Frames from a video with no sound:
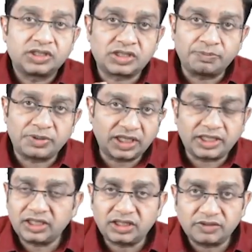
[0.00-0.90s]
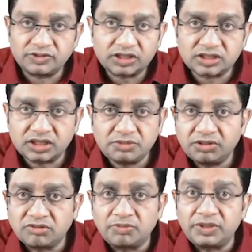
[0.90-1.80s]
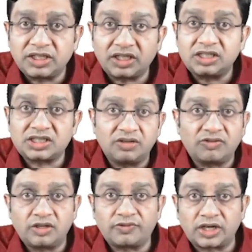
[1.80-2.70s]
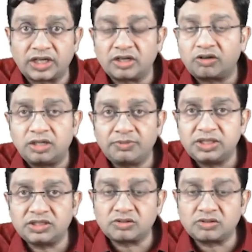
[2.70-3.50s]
sympathetic nervous system, there will be increased level of catecholamines.